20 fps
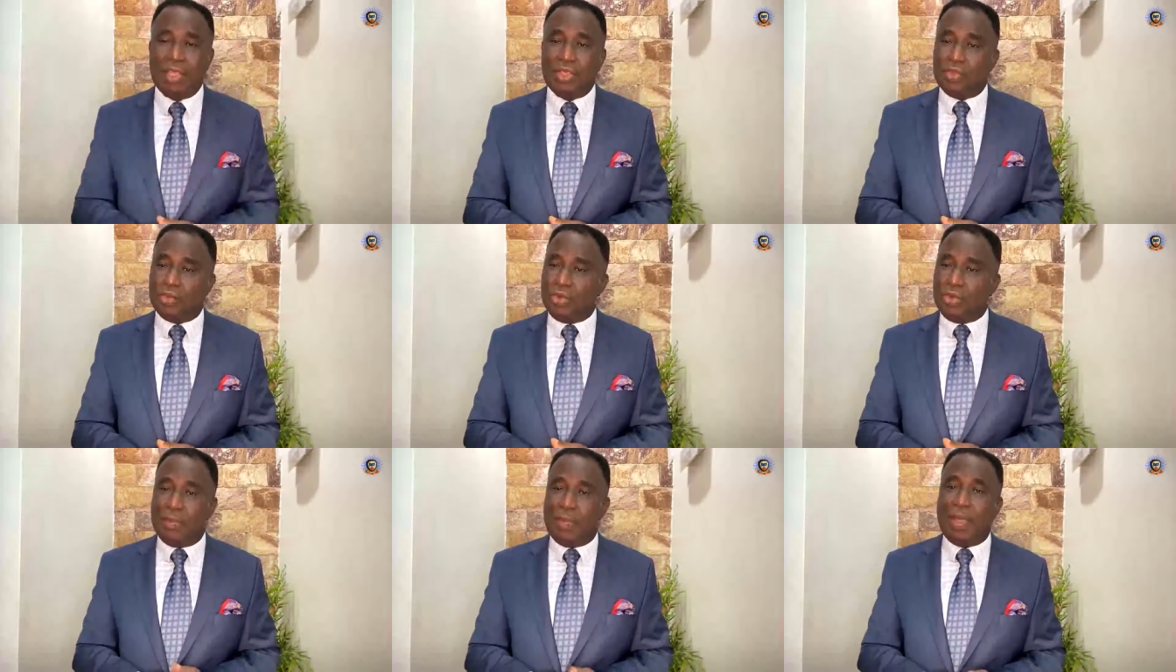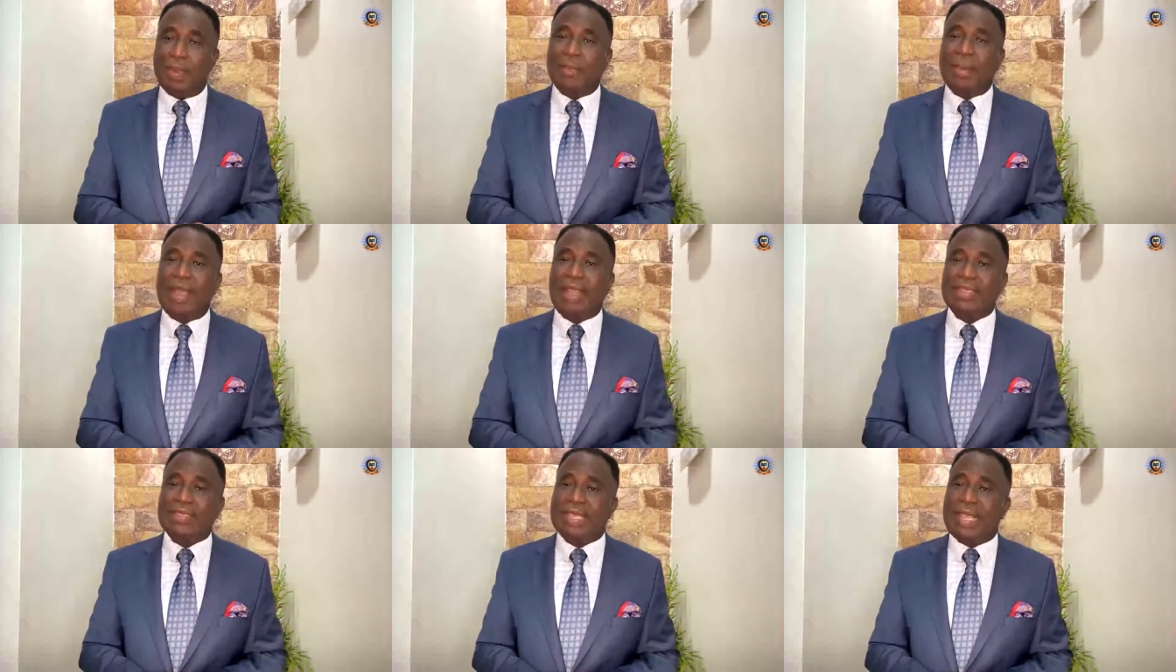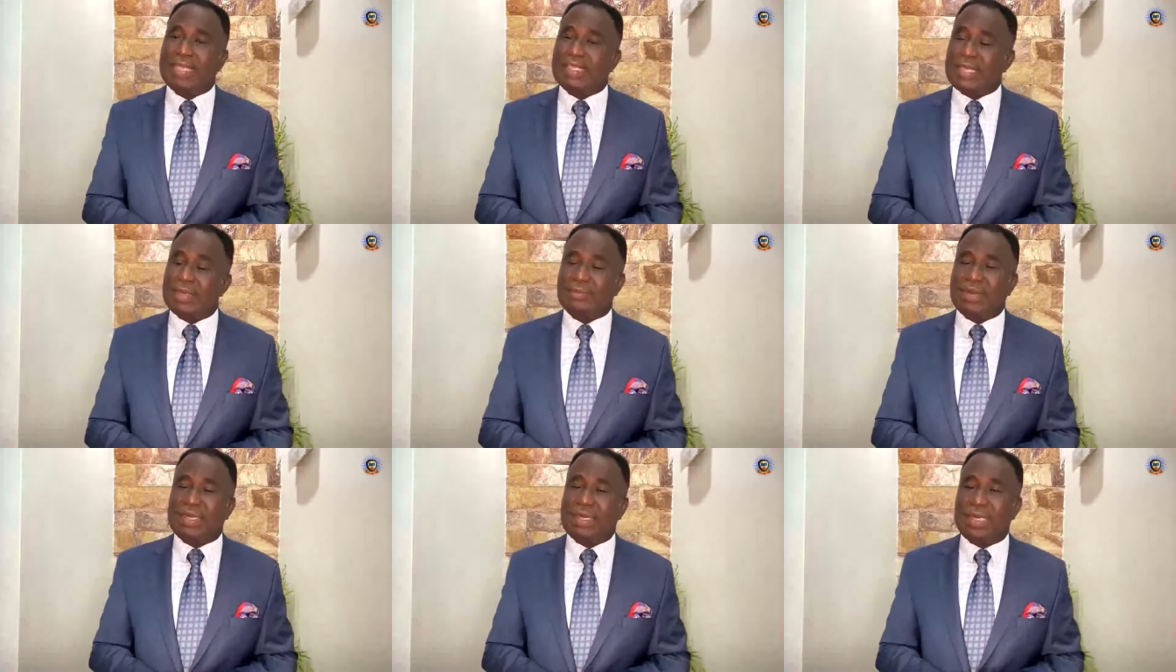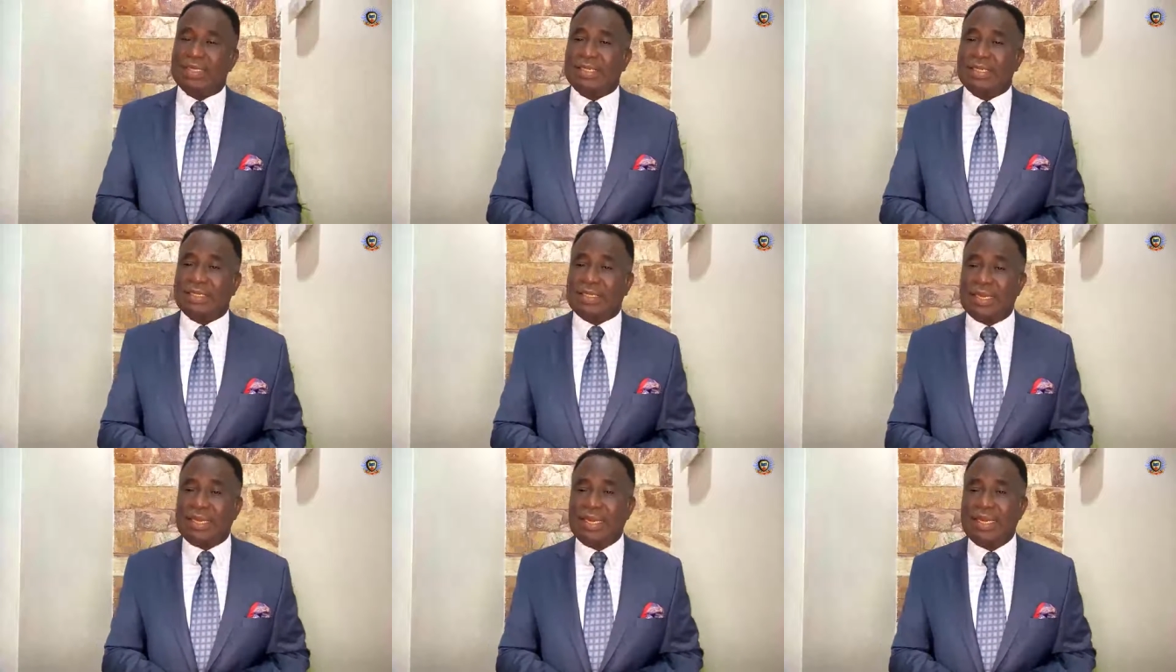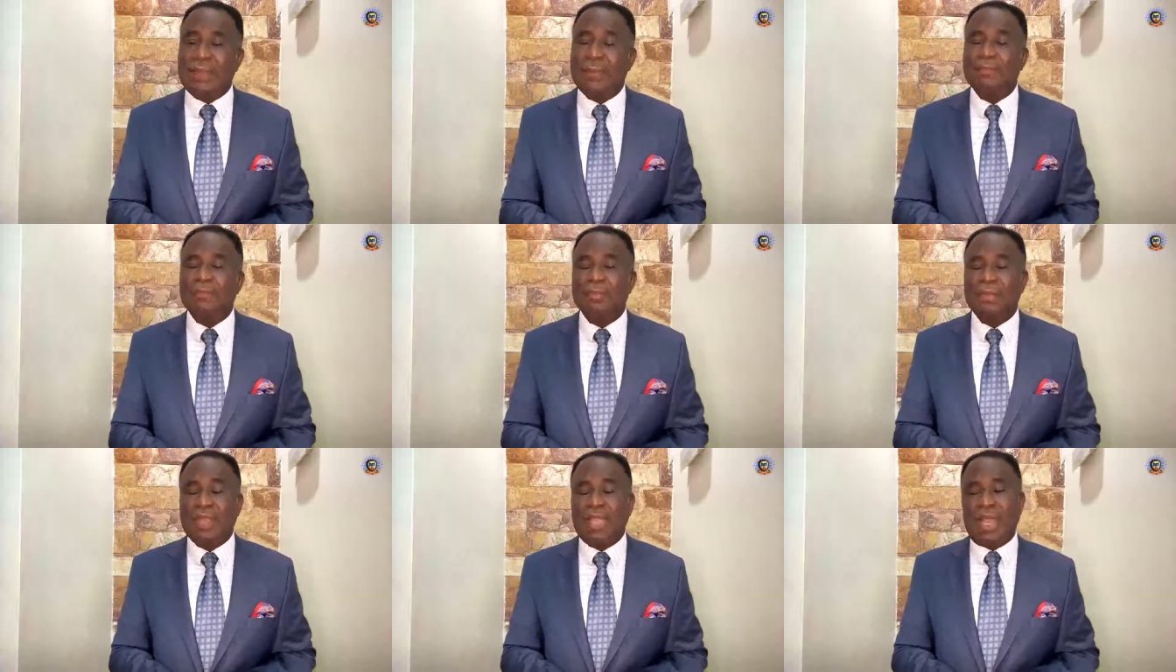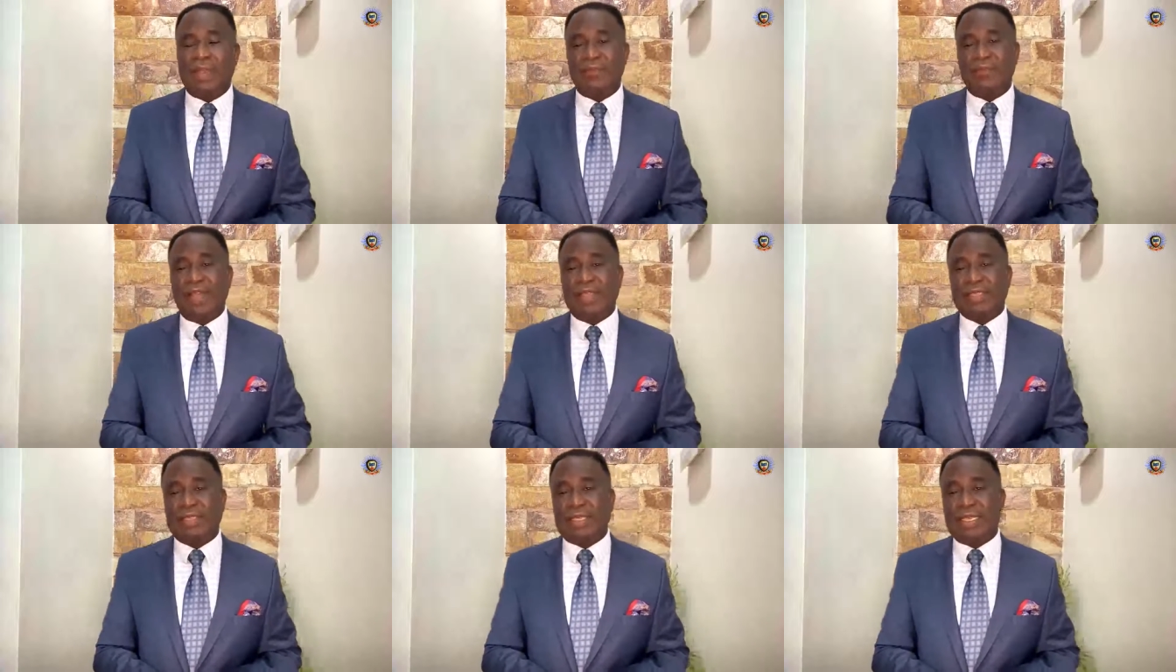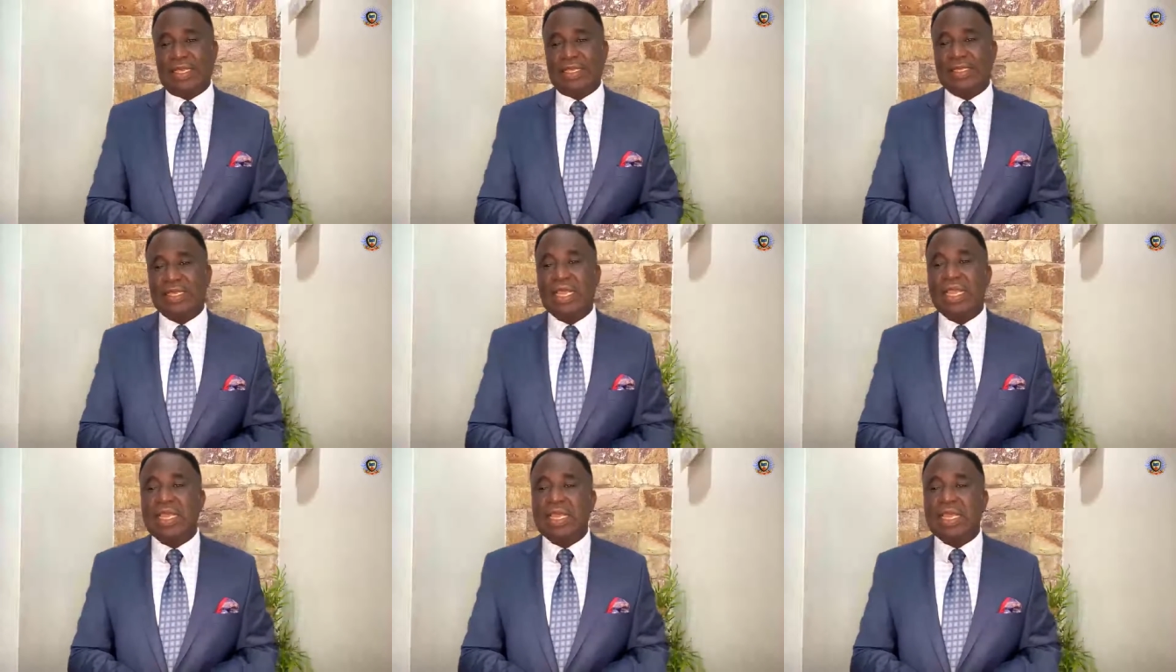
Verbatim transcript: You remember Isaiah chapter 33 and verse 6.